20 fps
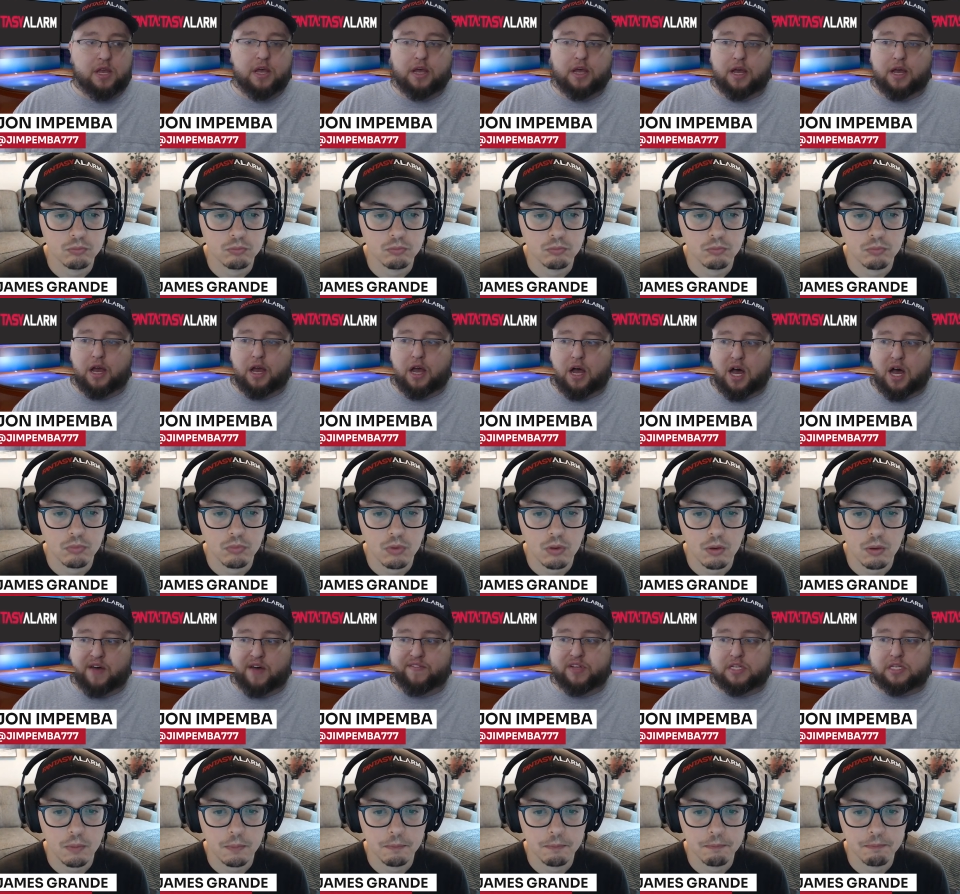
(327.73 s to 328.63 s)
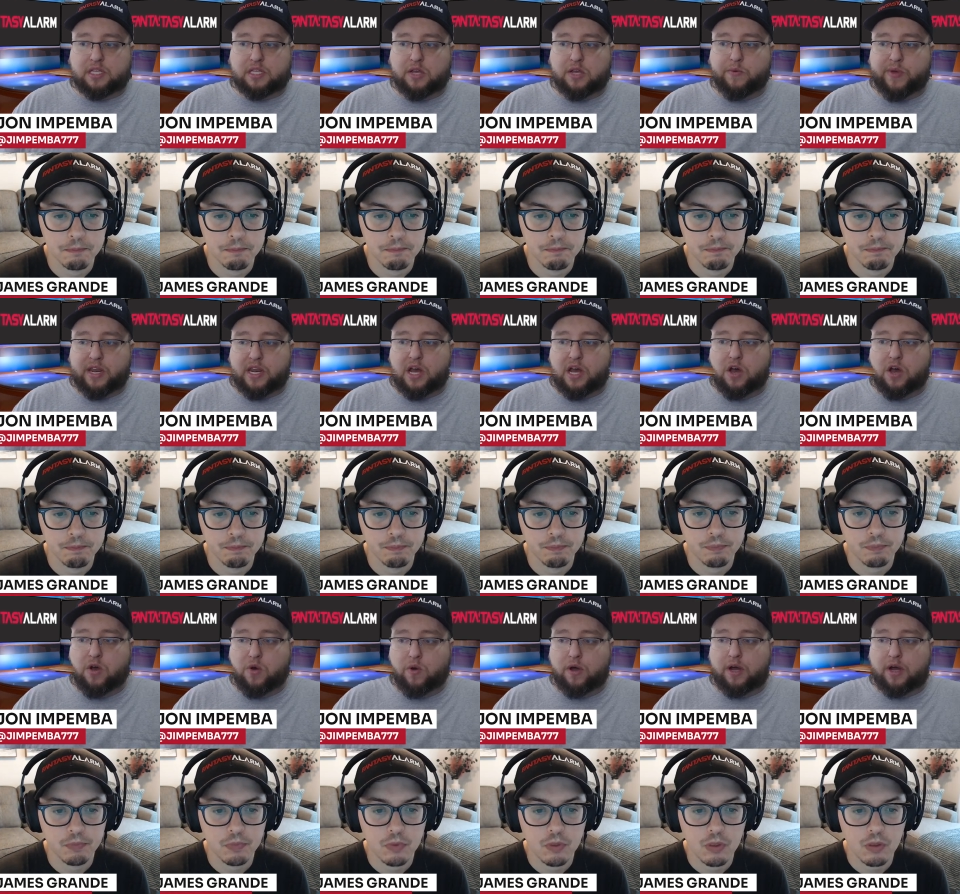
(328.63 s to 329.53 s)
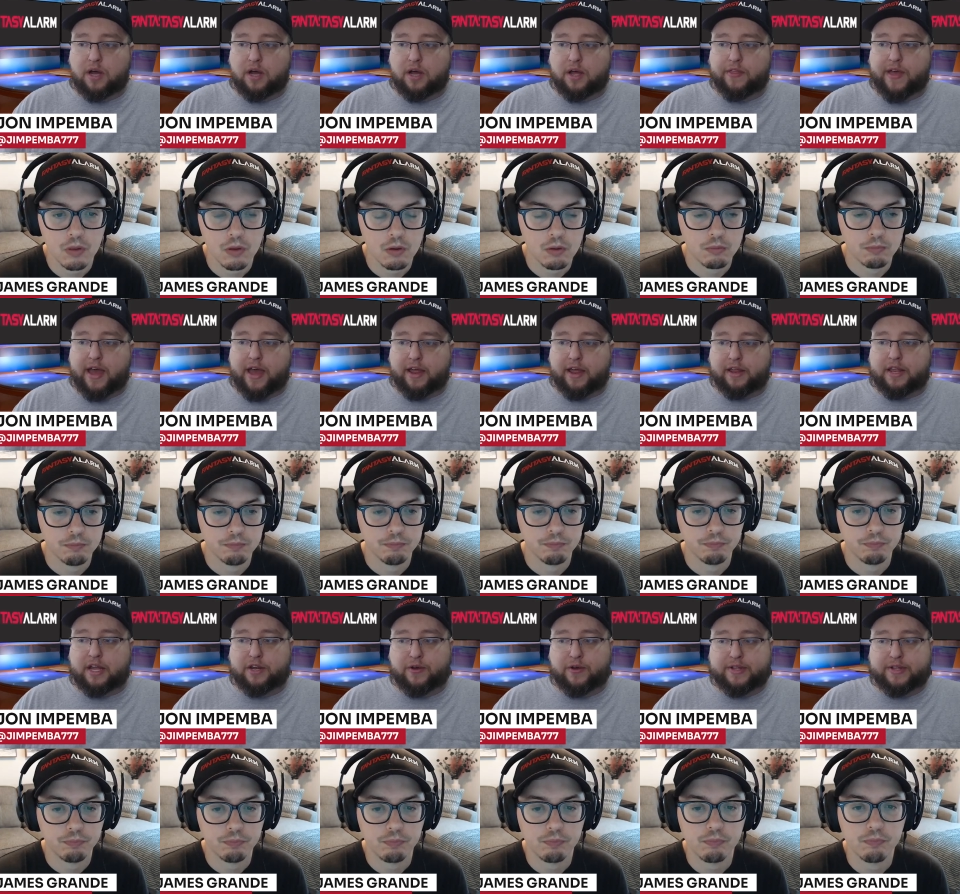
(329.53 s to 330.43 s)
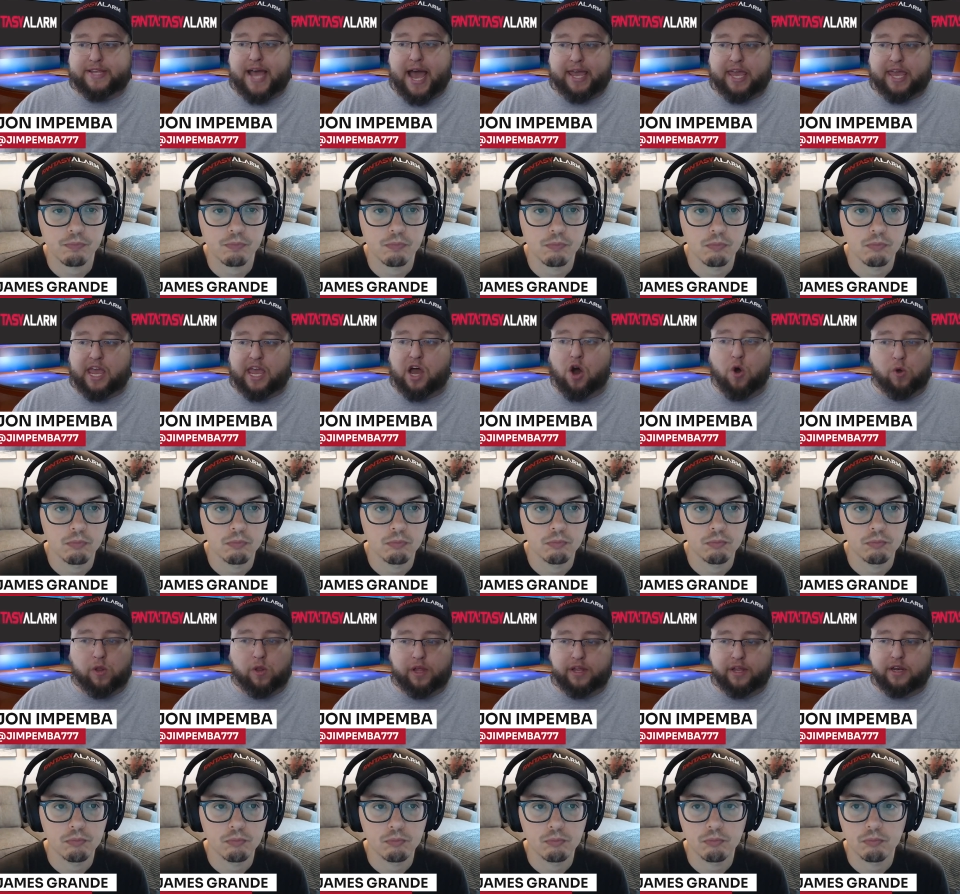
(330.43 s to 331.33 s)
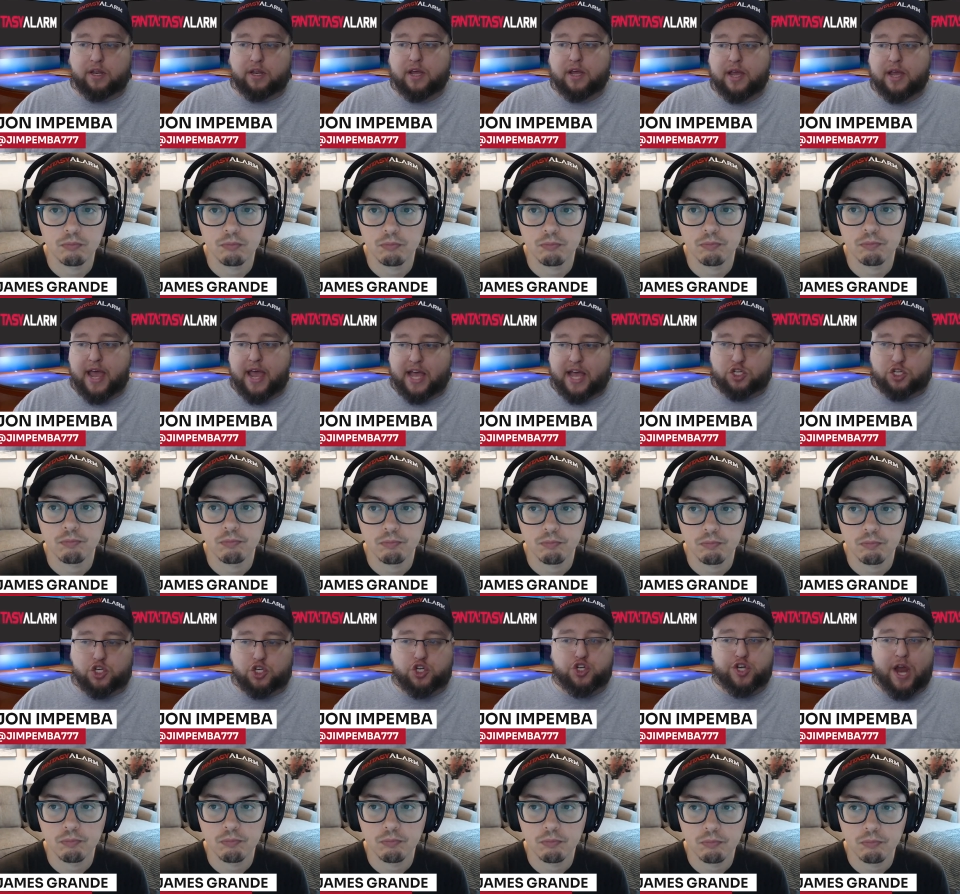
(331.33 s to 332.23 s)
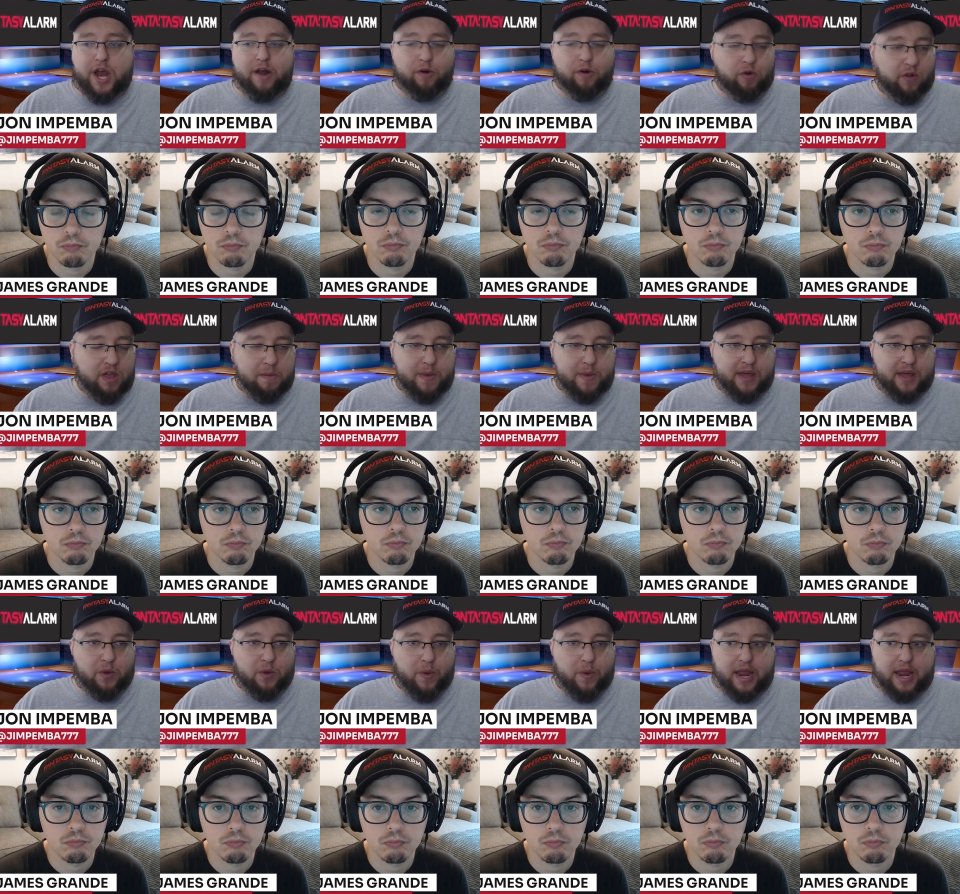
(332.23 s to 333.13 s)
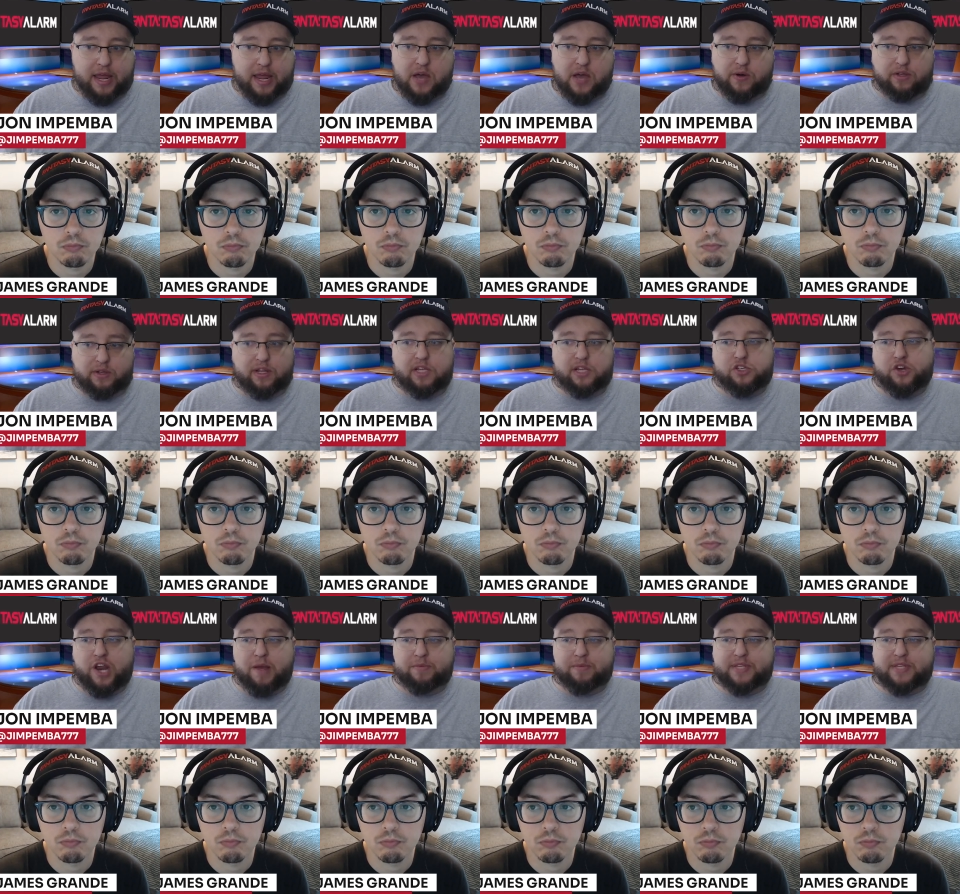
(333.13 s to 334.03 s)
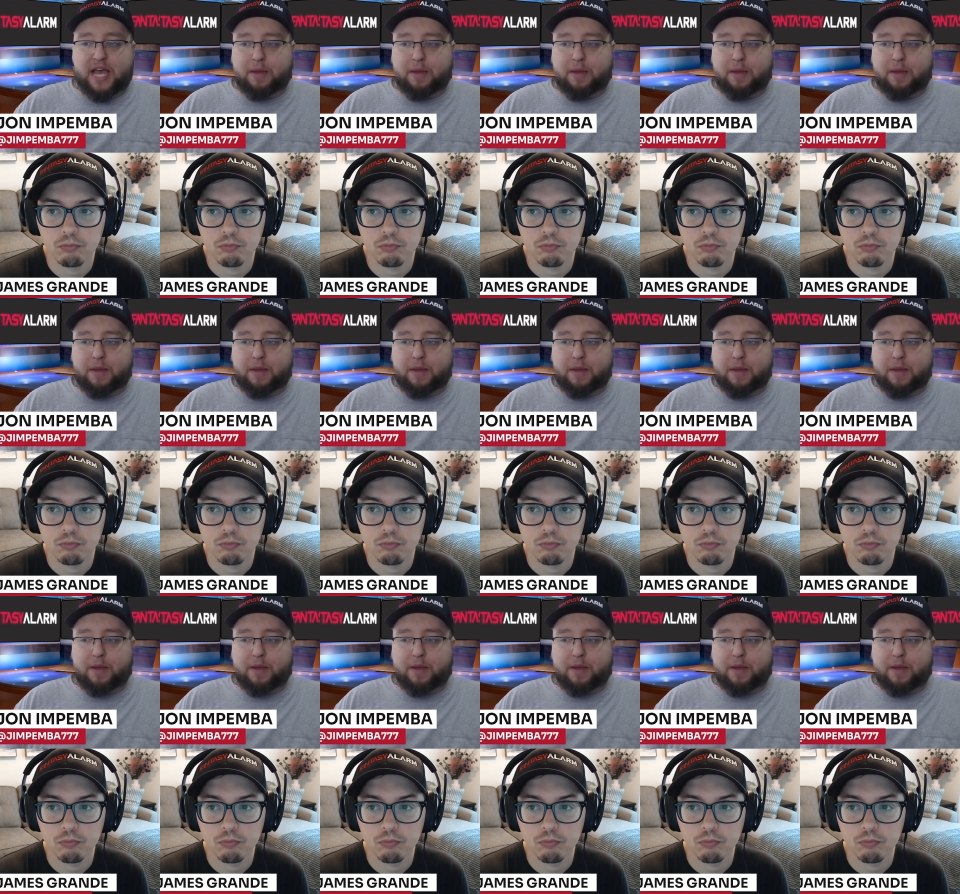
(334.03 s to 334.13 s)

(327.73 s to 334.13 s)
Speaker 1: obviously we know that attacking Oakland has generally been the way to go, unless your name's Zach